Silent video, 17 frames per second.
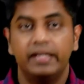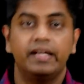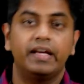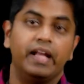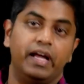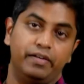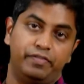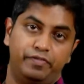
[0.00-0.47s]

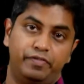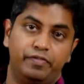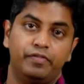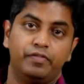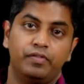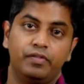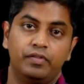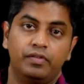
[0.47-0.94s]
graph.
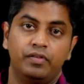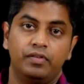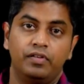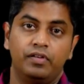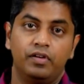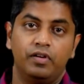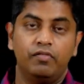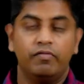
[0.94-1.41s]

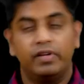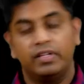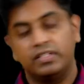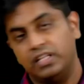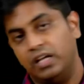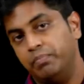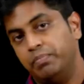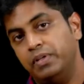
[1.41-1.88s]
For
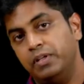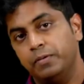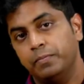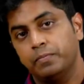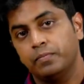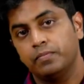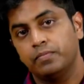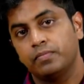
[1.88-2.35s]
example,
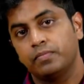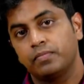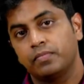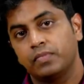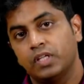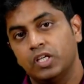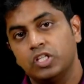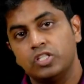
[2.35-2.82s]

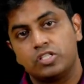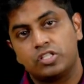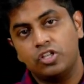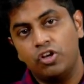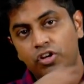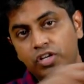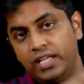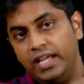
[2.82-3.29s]

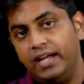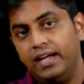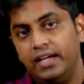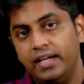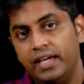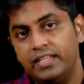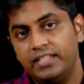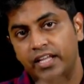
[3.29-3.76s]
Sonia
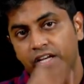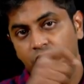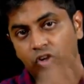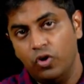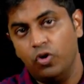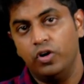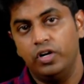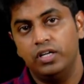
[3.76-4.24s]
is a
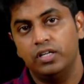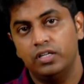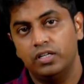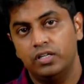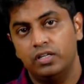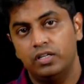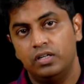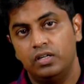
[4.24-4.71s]
node,
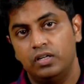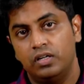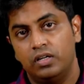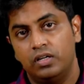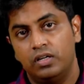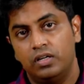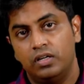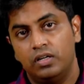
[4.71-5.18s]

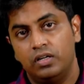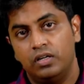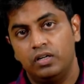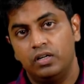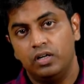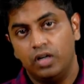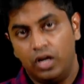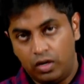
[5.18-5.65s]

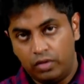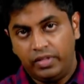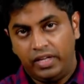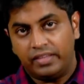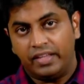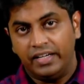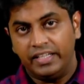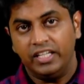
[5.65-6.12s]
there are
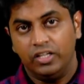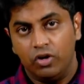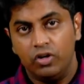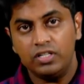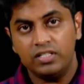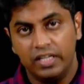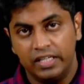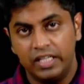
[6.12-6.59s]
30
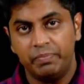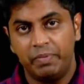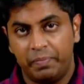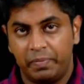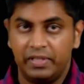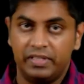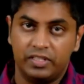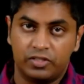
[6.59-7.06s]
nodes, 30
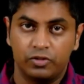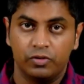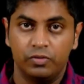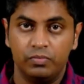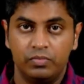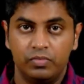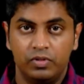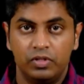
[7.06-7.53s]
people in this room,
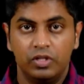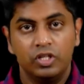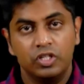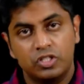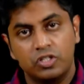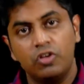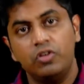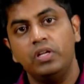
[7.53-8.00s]

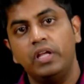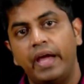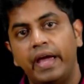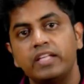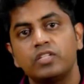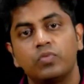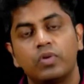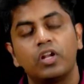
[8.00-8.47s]
Sonia
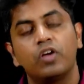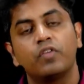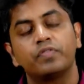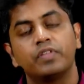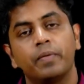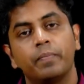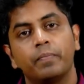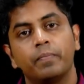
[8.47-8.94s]
is one of
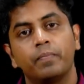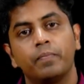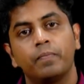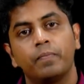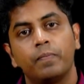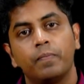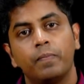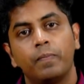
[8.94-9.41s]
them,
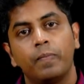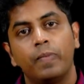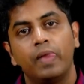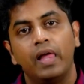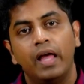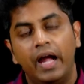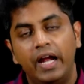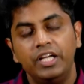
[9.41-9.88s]

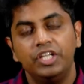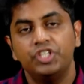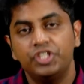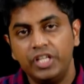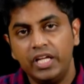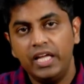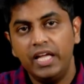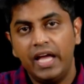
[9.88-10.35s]
and
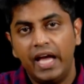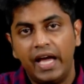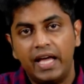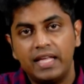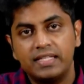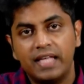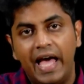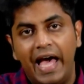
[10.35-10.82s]
she
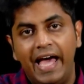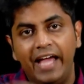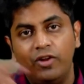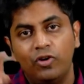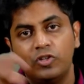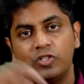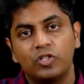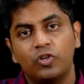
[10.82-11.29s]
has
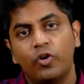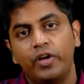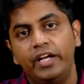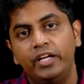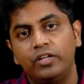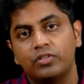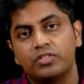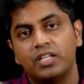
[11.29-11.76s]
arrows going
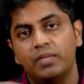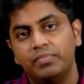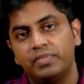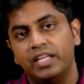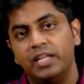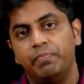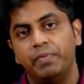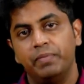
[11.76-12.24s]
to some
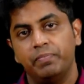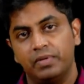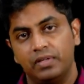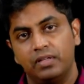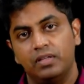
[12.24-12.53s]
3 people.